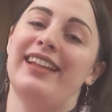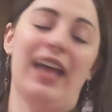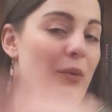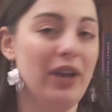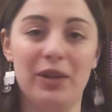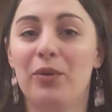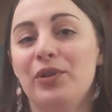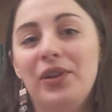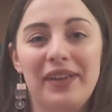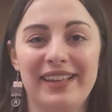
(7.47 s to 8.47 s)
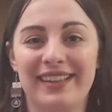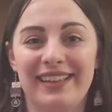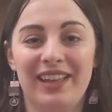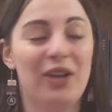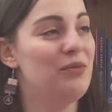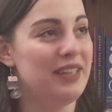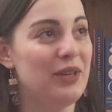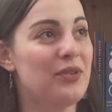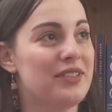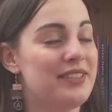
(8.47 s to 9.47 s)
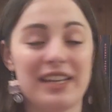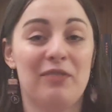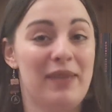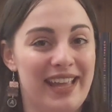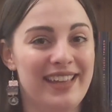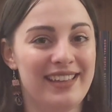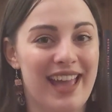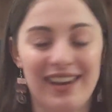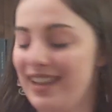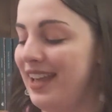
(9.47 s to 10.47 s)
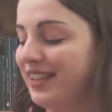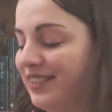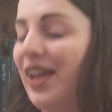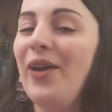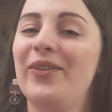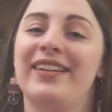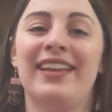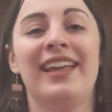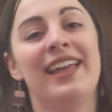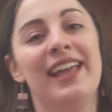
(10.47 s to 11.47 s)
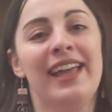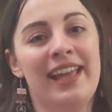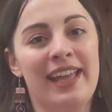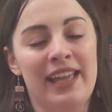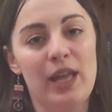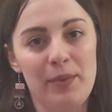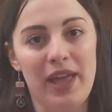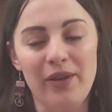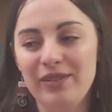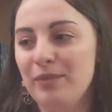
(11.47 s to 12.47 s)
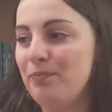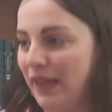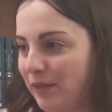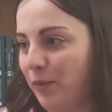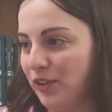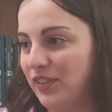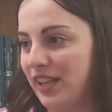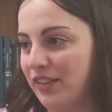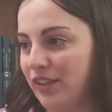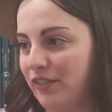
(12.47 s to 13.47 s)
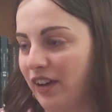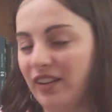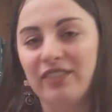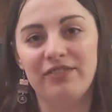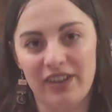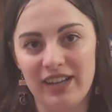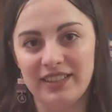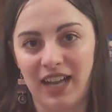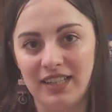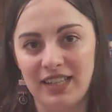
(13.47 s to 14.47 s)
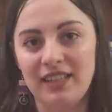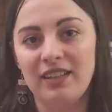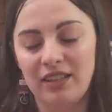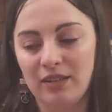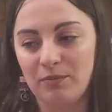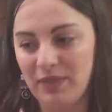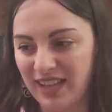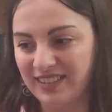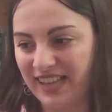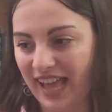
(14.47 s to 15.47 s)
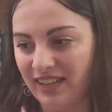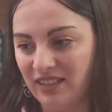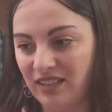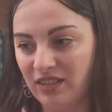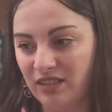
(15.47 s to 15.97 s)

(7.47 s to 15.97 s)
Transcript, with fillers: How are you all doing? Hopefully not sick of me yet. So, here we go. Best books of the year so far. Very exciting. Pick 10.